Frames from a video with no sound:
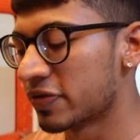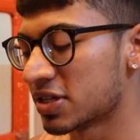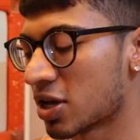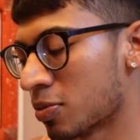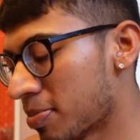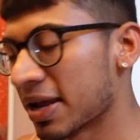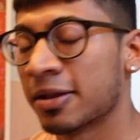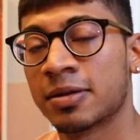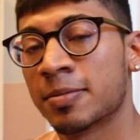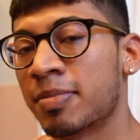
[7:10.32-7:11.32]
of discount, but
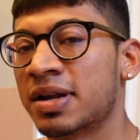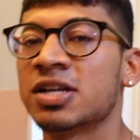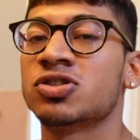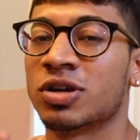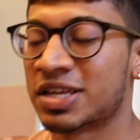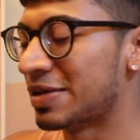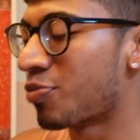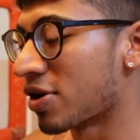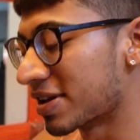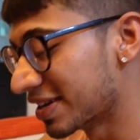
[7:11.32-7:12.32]
that's not the key
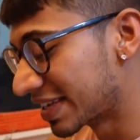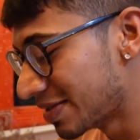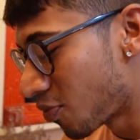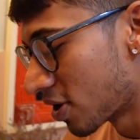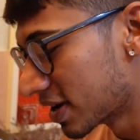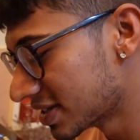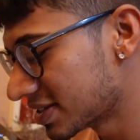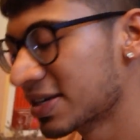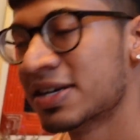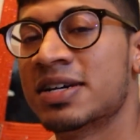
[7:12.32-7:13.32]
point here. The key point
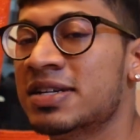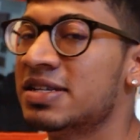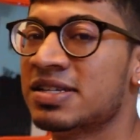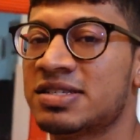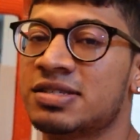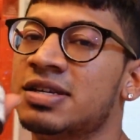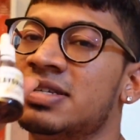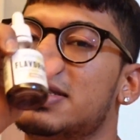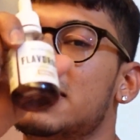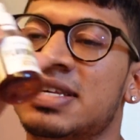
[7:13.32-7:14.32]
is this
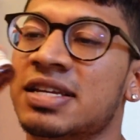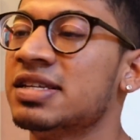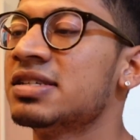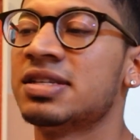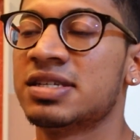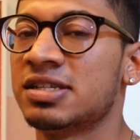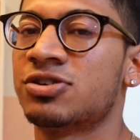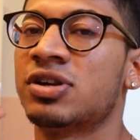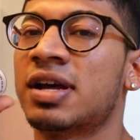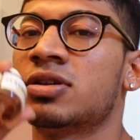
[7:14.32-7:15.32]
is insane. This tastes
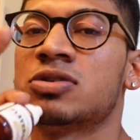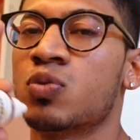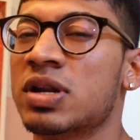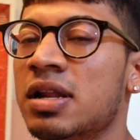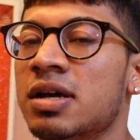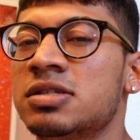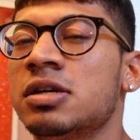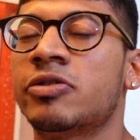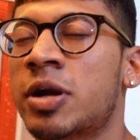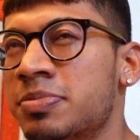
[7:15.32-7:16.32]
literally like those vanilla
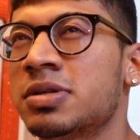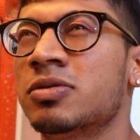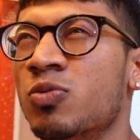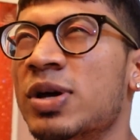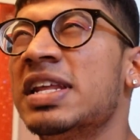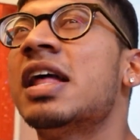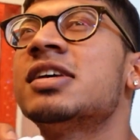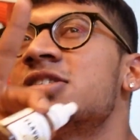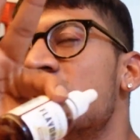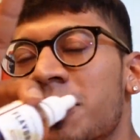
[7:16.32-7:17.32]

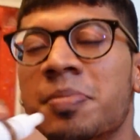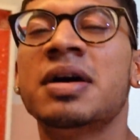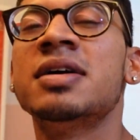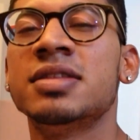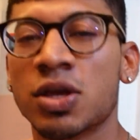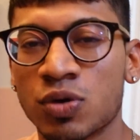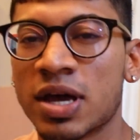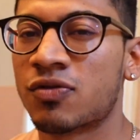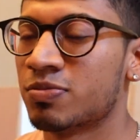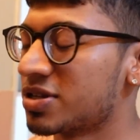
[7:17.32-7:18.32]
syrup that you
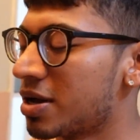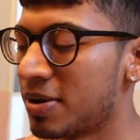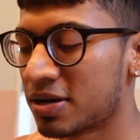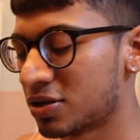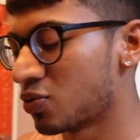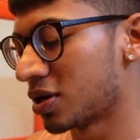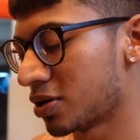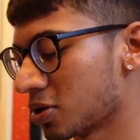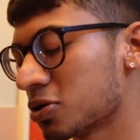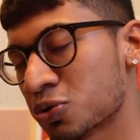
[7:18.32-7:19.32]
get from Starbucks and
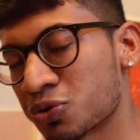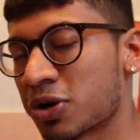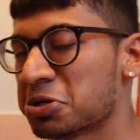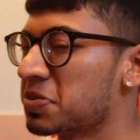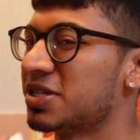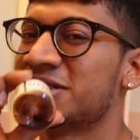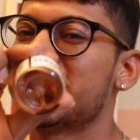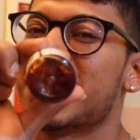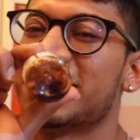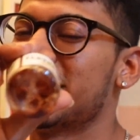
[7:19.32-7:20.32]
whatnot. So trust me,
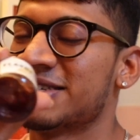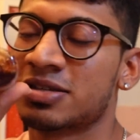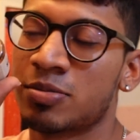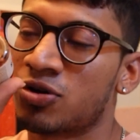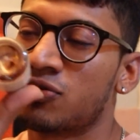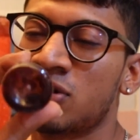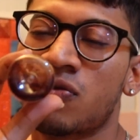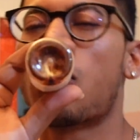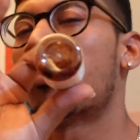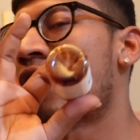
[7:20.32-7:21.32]
just get this. About 3 to
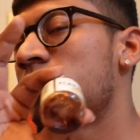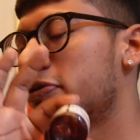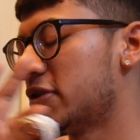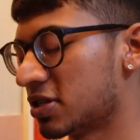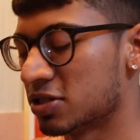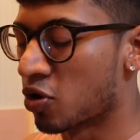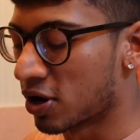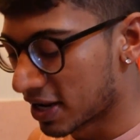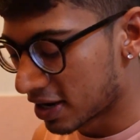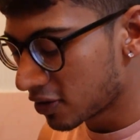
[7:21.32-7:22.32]
4 drops of this is more
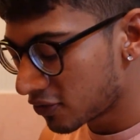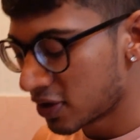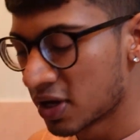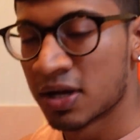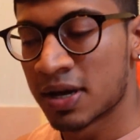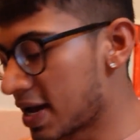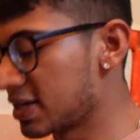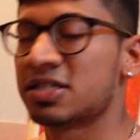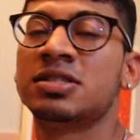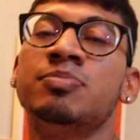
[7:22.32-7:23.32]
than enough. And
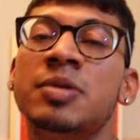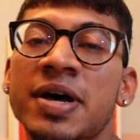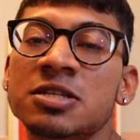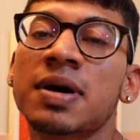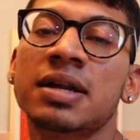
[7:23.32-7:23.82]
it's the best